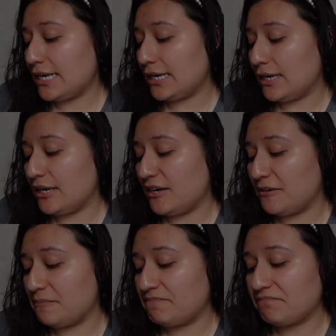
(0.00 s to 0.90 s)

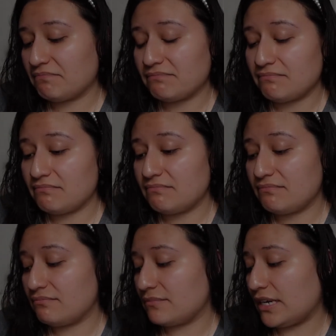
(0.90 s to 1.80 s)

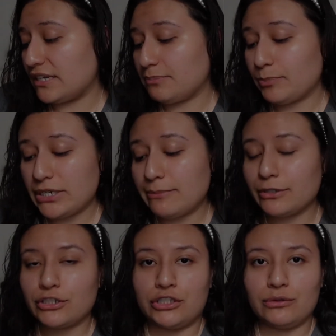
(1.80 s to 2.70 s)
I pretty
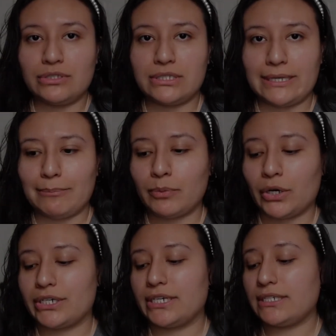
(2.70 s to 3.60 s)
much use the same
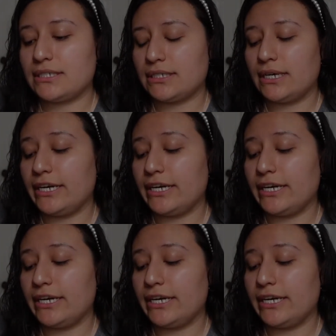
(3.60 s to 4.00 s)
products.